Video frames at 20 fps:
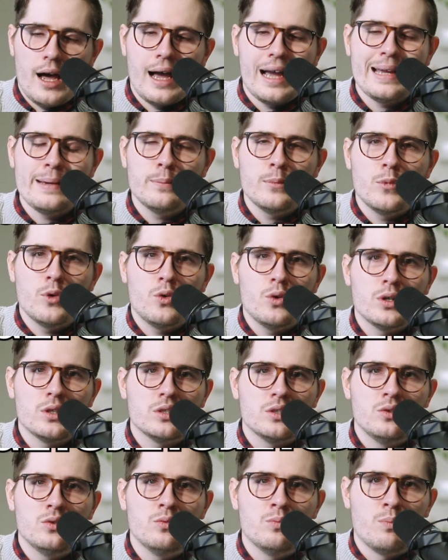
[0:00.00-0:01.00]
I am going
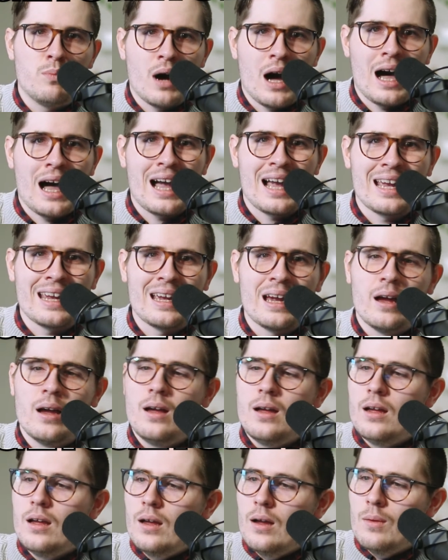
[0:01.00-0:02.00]
to buy
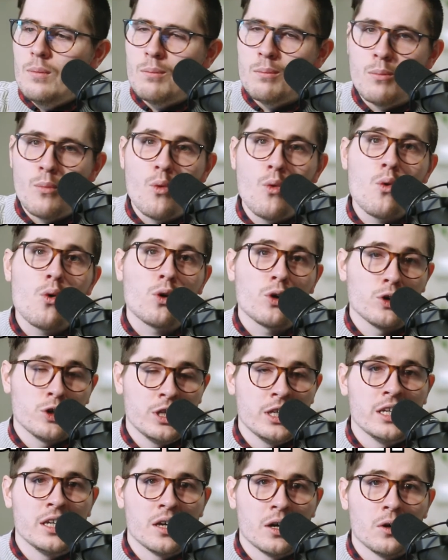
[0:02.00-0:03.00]
more
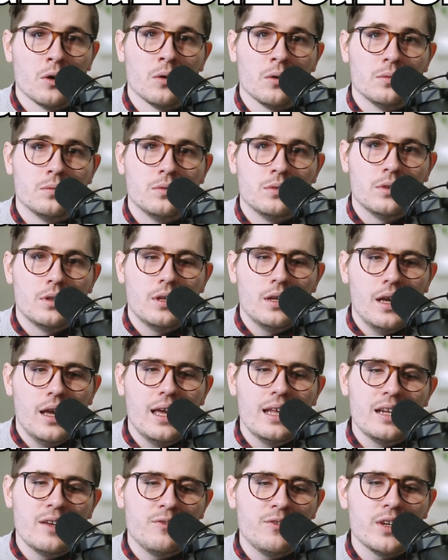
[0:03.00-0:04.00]
NIO.
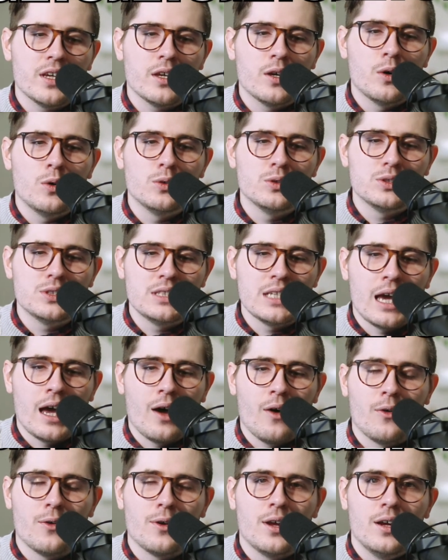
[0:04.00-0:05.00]
And if it goes
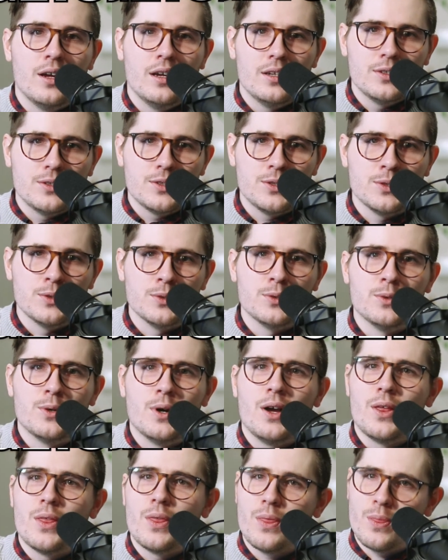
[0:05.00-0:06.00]
down to
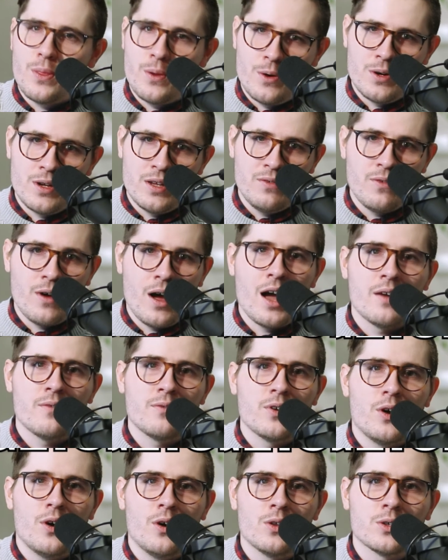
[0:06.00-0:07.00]

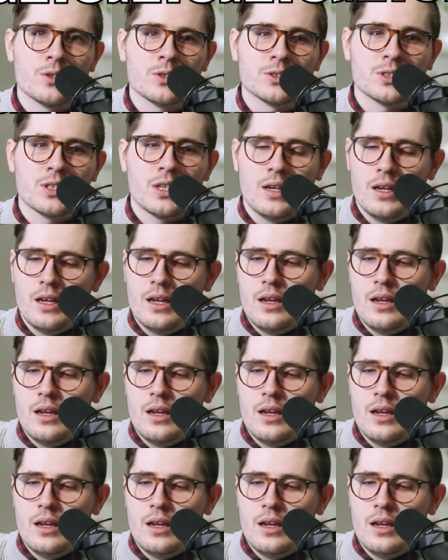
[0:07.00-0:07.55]
$35,